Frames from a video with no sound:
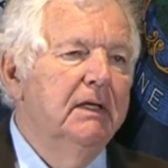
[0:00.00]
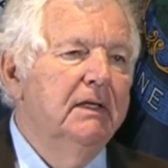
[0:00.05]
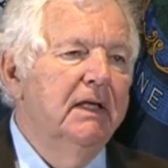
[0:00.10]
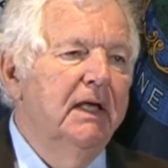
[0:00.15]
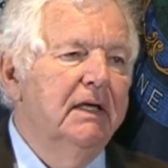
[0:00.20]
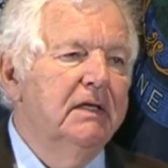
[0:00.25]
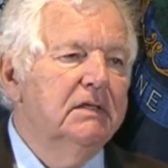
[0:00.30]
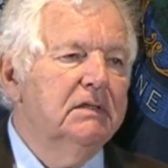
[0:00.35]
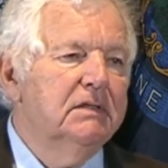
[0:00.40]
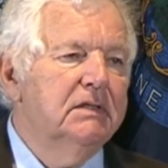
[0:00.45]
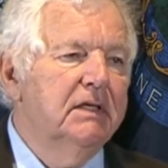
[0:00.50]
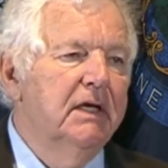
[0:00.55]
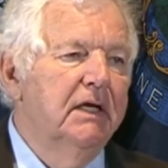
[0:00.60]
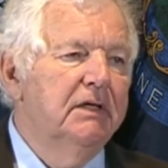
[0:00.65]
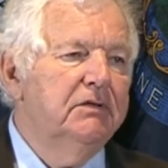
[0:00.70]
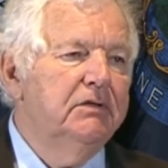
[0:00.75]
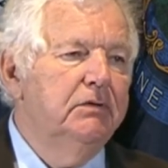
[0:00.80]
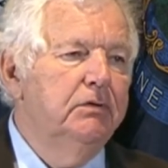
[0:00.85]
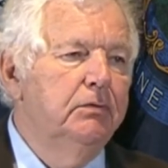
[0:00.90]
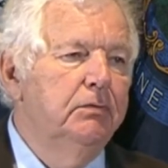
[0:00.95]
that is
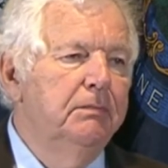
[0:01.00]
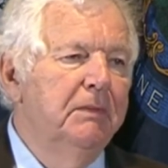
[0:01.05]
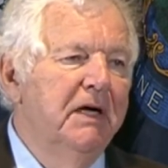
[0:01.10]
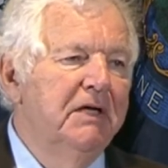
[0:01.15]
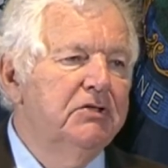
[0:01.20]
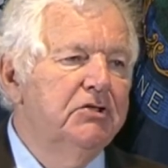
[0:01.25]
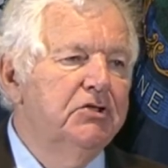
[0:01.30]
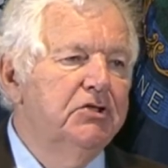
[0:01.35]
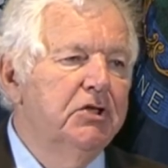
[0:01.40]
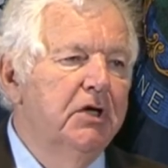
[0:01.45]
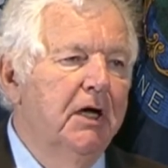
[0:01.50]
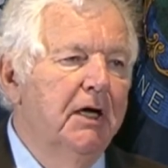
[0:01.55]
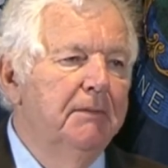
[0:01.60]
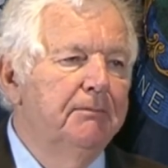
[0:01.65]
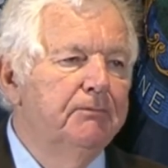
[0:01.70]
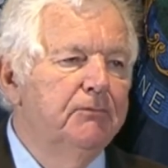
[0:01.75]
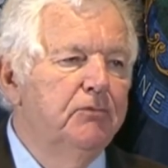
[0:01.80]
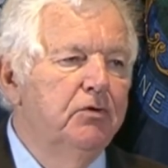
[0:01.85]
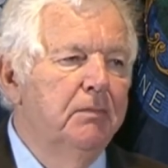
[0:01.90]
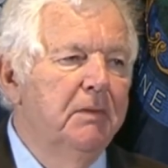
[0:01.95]
too much
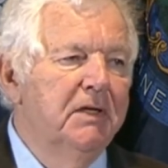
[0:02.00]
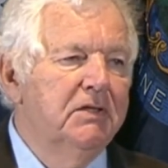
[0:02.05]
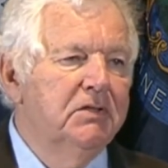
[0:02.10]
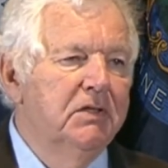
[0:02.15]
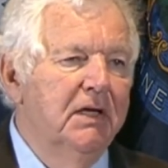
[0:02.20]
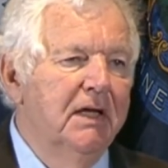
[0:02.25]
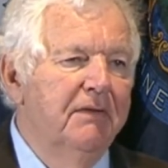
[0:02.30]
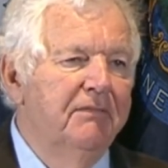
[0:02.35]
in